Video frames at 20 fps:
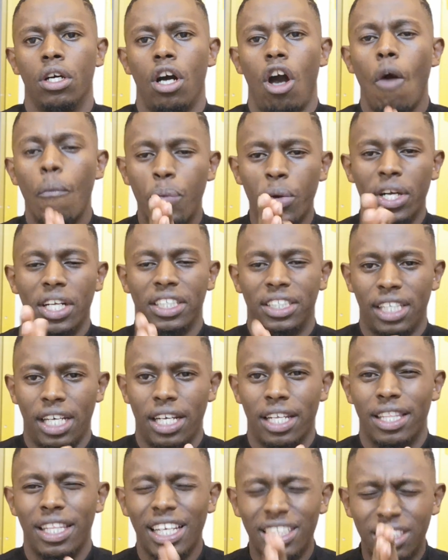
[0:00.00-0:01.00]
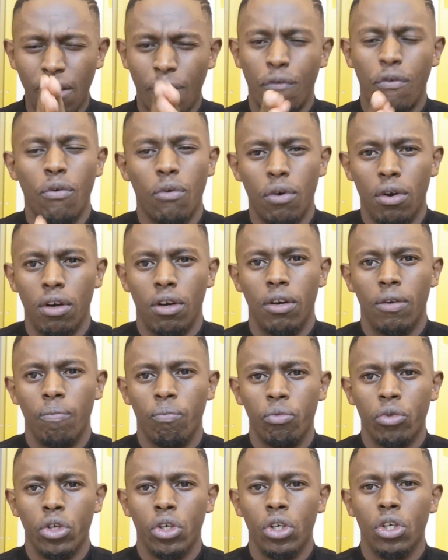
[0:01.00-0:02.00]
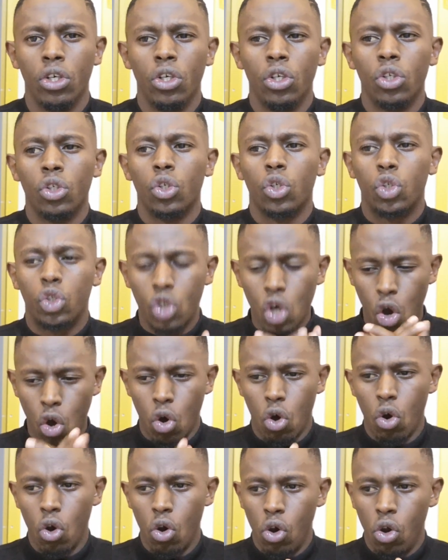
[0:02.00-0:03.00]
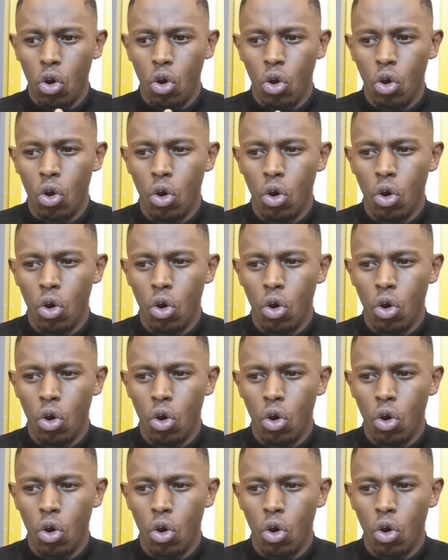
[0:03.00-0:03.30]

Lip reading: I hope you understand. That's a fool. So,